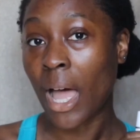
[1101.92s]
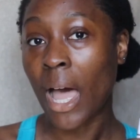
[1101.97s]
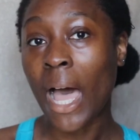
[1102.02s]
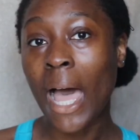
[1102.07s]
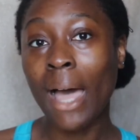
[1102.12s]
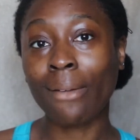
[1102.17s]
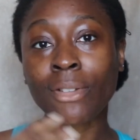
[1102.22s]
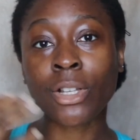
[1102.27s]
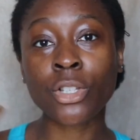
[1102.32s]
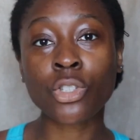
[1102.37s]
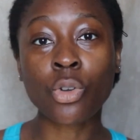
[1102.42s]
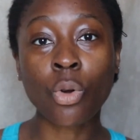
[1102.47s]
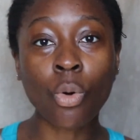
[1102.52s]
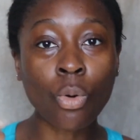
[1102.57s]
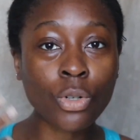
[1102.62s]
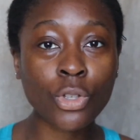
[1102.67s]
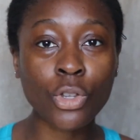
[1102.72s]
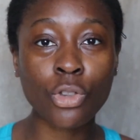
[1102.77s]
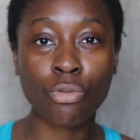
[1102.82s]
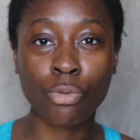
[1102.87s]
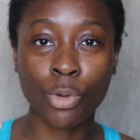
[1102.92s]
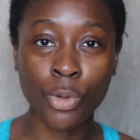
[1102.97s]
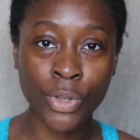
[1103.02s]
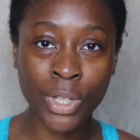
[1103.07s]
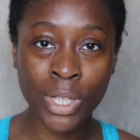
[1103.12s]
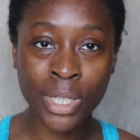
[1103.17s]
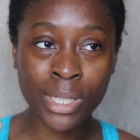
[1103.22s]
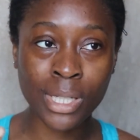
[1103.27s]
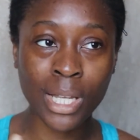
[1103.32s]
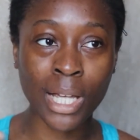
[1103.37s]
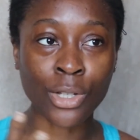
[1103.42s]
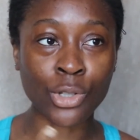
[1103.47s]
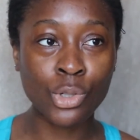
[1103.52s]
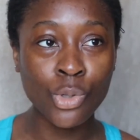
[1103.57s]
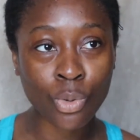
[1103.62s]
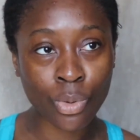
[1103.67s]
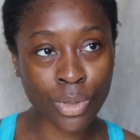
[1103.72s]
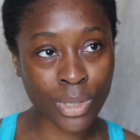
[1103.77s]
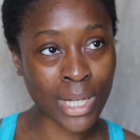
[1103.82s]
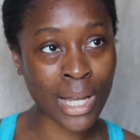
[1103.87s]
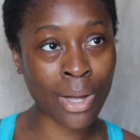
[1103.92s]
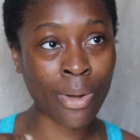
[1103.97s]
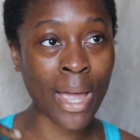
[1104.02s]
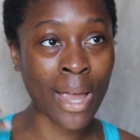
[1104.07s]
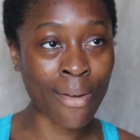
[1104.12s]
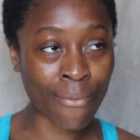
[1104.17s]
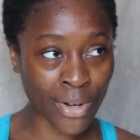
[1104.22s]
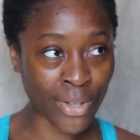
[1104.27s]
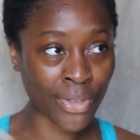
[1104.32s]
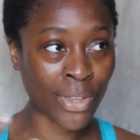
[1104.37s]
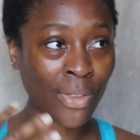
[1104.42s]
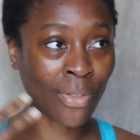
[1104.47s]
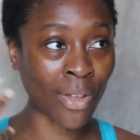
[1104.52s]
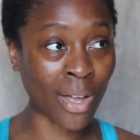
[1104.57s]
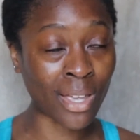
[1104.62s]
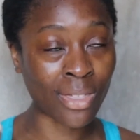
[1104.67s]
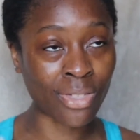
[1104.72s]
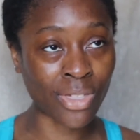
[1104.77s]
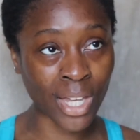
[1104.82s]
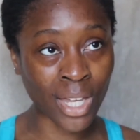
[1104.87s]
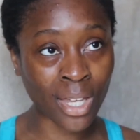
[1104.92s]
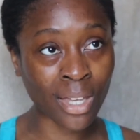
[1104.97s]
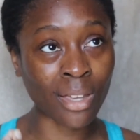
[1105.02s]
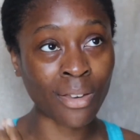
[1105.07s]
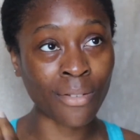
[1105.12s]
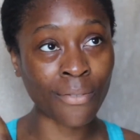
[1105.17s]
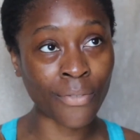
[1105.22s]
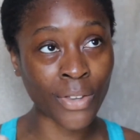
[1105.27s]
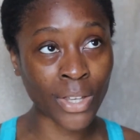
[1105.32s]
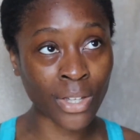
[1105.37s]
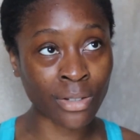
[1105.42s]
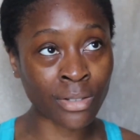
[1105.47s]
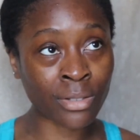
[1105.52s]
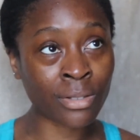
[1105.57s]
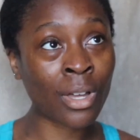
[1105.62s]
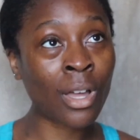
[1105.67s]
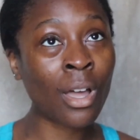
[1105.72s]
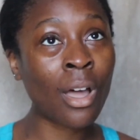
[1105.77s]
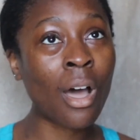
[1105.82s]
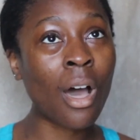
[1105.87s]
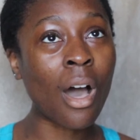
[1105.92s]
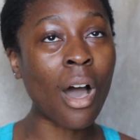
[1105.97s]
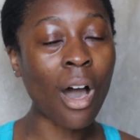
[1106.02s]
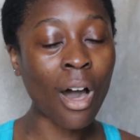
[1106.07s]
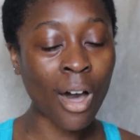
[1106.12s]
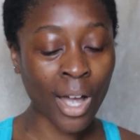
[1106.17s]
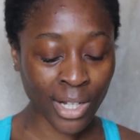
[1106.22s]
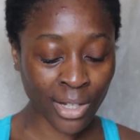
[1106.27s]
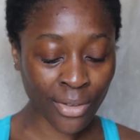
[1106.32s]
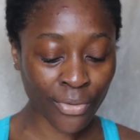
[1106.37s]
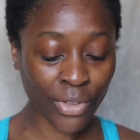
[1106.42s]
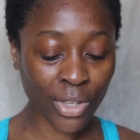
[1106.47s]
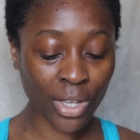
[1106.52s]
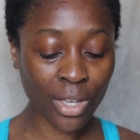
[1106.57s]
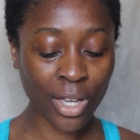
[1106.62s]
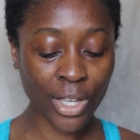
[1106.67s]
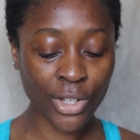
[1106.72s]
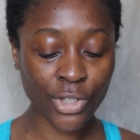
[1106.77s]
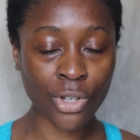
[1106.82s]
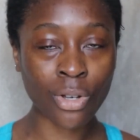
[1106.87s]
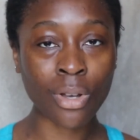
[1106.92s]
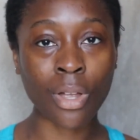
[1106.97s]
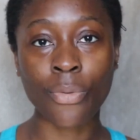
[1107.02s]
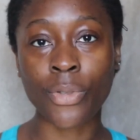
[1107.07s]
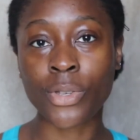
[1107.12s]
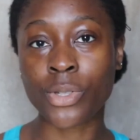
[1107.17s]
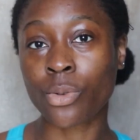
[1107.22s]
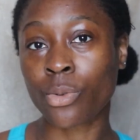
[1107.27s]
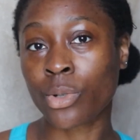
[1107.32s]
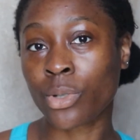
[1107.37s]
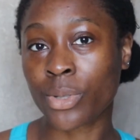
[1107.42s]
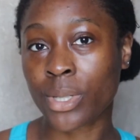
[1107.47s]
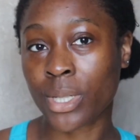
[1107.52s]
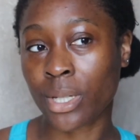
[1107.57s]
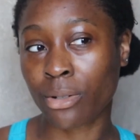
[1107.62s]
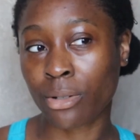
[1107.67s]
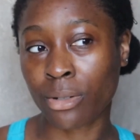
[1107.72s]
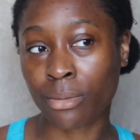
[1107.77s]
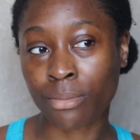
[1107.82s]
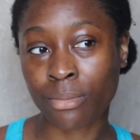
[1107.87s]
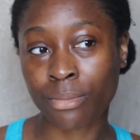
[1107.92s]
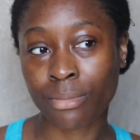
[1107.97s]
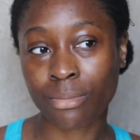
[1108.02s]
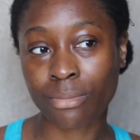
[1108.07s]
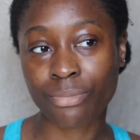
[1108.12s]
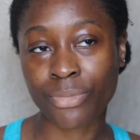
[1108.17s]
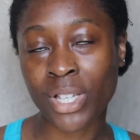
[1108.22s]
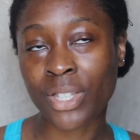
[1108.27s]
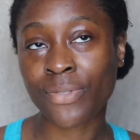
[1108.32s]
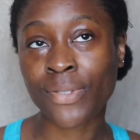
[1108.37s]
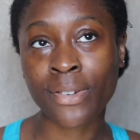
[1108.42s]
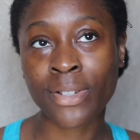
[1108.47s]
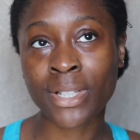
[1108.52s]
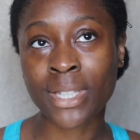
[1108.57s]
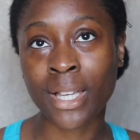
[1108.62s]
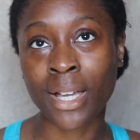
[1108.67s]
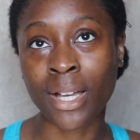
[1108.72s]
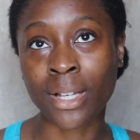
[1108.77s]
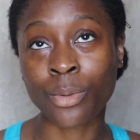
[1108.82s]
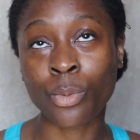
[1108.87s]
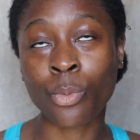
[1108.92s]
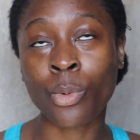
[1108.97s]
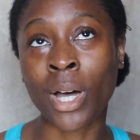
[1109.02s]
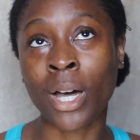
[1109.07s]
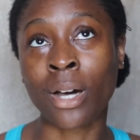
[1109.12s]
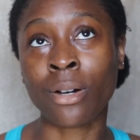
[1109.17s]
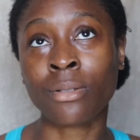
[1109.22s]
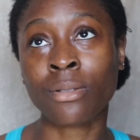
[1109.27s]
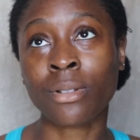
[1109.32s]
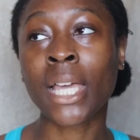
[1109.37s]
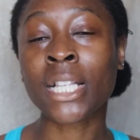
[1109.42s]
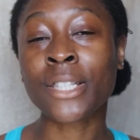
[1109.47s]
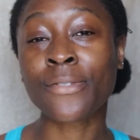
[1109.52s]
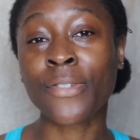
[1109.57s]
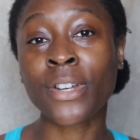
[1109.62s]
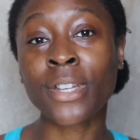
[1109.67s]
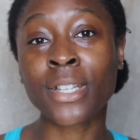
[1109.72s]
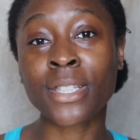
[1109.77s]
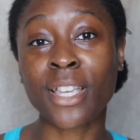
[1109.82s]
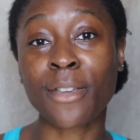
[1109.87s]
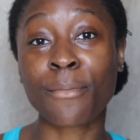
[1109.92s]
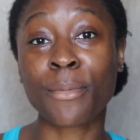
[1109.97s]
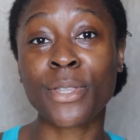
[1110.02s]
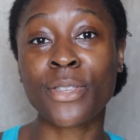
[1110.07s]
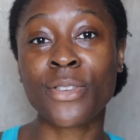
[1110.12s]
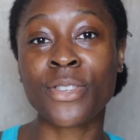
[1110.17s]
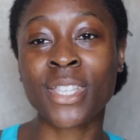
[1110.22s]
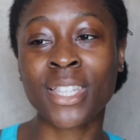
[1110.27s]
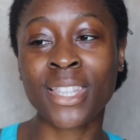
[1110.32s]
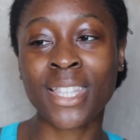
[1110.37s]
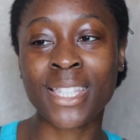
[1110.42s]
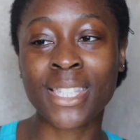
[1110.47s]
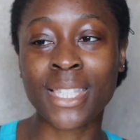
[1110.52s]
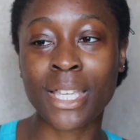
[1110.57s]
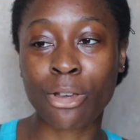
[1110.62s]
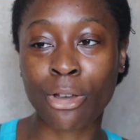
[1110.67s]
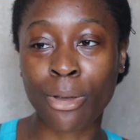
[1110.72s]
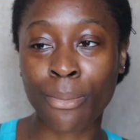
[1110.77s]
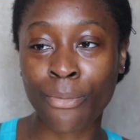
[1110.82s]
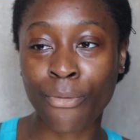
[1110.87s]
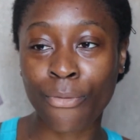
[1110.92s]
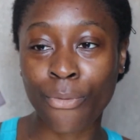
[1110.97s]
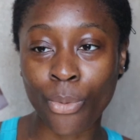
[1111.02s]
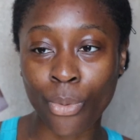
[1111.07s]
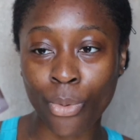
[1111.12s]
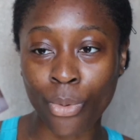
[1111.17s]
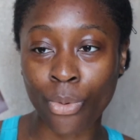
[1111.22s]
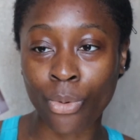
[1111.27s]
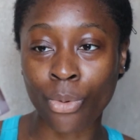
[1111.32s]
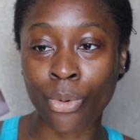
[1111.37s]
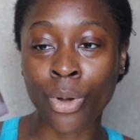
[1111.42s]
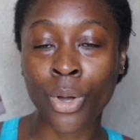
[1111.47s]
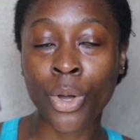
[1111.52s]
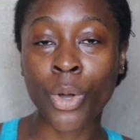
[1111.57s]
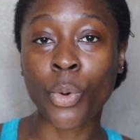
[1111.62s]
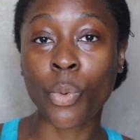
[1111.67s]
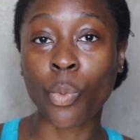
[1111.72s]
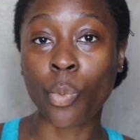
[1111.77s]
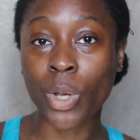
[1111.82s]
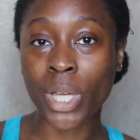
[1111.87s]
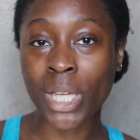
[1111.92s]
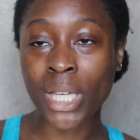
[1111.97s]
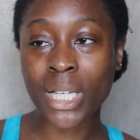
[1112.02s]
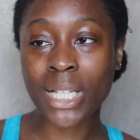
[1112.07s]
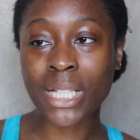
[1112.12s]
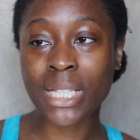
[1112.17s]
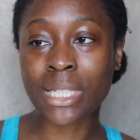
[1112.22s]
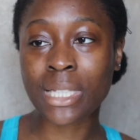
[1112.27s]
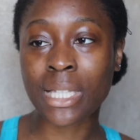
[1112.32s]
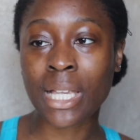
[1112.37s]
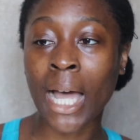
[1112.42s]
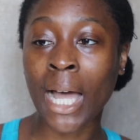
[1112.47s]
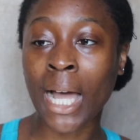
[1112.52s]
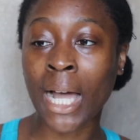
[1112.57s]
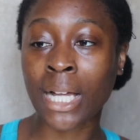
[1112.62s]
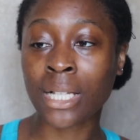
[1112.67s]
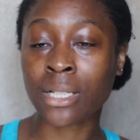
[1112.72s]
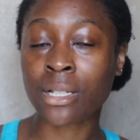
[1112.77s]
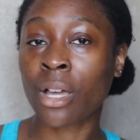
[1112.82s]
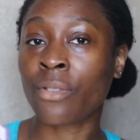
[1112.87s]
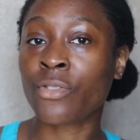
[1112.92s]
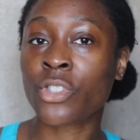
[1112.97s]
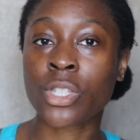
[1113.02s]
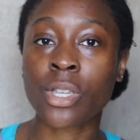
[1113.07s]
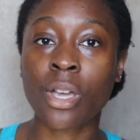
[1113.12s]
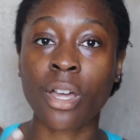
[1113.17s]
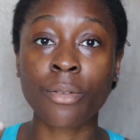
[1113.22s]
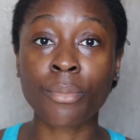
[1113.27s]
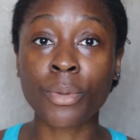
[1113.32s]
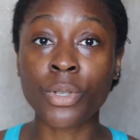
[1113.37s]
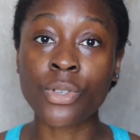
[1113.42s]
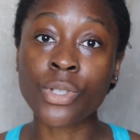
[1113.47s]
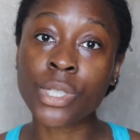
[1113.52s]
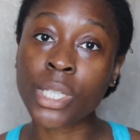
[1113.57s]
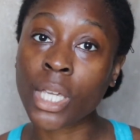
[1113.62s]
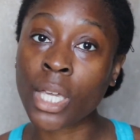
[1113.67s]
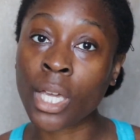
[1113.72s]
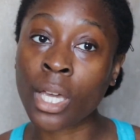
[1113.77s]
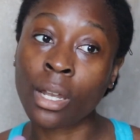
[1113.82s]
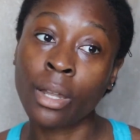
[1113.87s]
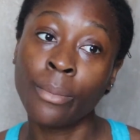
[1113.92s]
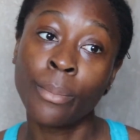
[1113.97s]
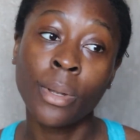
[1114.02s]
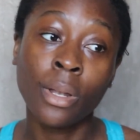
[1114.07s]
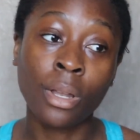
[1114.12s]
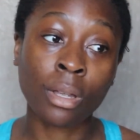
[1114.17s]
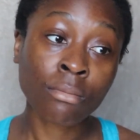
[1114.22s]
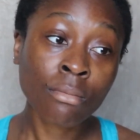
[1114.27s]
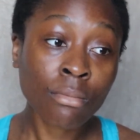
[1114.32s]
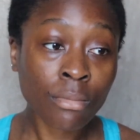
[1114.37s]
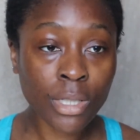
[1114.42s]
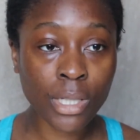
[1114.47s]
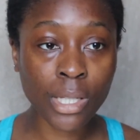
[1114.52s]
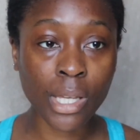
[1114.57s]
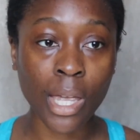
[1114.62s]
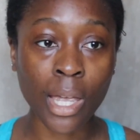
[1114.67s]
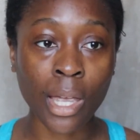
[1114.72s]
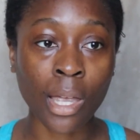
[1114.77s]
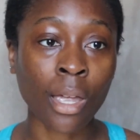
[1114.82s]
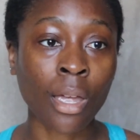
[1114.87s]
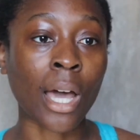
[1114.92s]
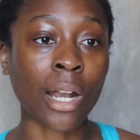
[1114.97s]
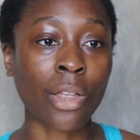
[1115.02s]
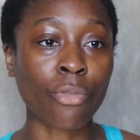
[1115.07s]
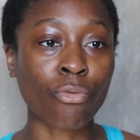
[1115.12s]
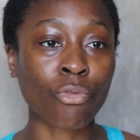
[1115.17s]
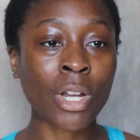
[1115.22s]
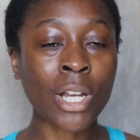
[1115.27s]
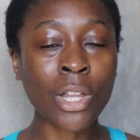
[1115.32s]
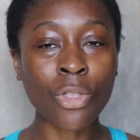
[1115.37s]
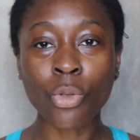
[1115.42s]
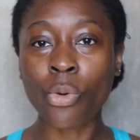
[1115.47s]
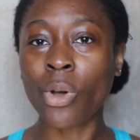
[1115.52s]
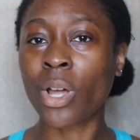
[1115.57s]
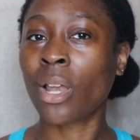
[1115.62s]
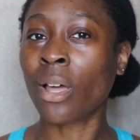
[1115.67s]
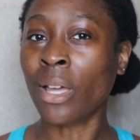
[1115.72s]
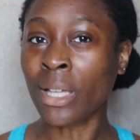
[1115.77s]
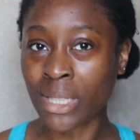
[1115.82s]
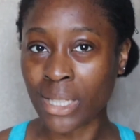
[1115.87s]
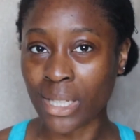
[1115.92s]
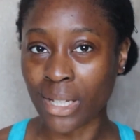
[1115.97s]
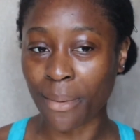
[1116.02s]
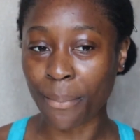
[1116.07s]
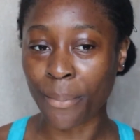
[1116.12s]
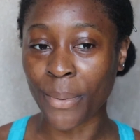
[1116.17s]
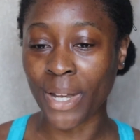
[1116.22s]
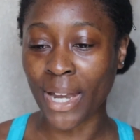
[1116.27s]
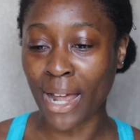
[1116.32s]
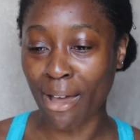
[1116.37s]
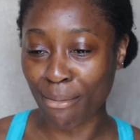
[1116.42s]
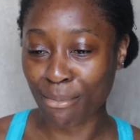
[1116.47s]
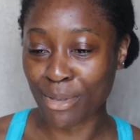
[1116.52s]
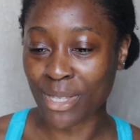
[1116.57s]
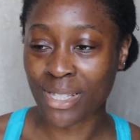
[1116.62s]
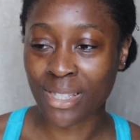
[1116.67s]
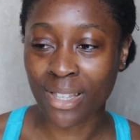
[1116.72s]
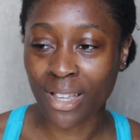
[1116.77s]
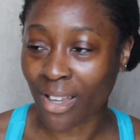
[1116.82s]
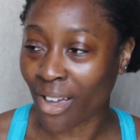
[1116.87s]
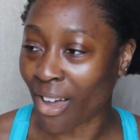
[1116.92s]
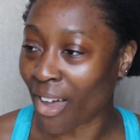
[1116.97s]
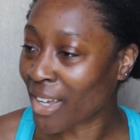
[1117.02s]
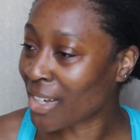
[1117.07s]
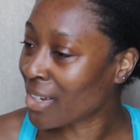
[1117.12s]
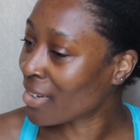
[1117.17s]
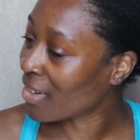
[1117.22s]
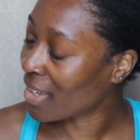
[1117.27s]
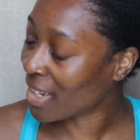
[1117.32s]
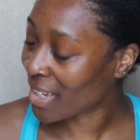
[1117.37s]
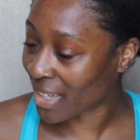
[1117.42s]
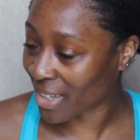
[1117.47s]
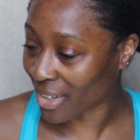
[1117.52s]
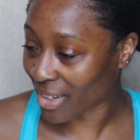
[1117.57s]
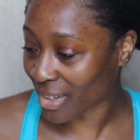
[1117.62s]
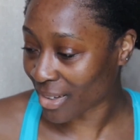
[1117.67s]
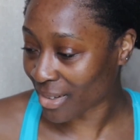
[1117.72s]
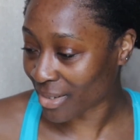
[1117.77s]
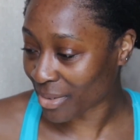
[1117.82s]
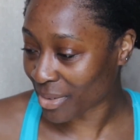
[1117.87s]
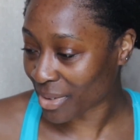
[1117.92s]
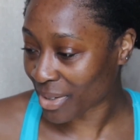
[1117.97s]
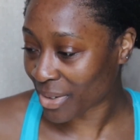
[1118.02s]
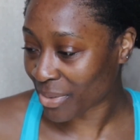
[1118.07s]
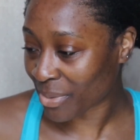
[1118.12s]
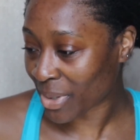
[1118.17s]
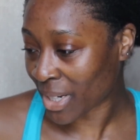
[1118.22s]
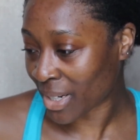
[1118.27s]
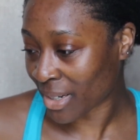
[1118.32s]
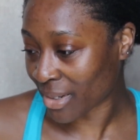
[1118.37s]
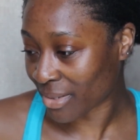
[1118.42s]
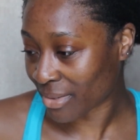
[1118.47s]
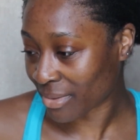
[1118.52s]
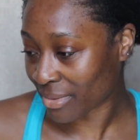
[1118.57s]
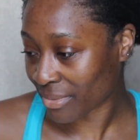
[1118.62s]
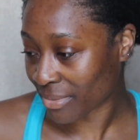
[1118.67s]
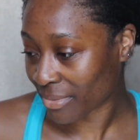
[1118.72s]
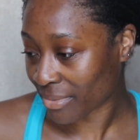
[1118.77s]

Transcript: Having talked through this and talked out everything that I think and feel, I don't think I do like this oil serum. That's very sad. Wow. It's funny because I've been using this serum for weeks, and I've just kind of been using it and I've been like, it's okay. And I really thought I liked it, but now I'm just like, I don't like it. Wow.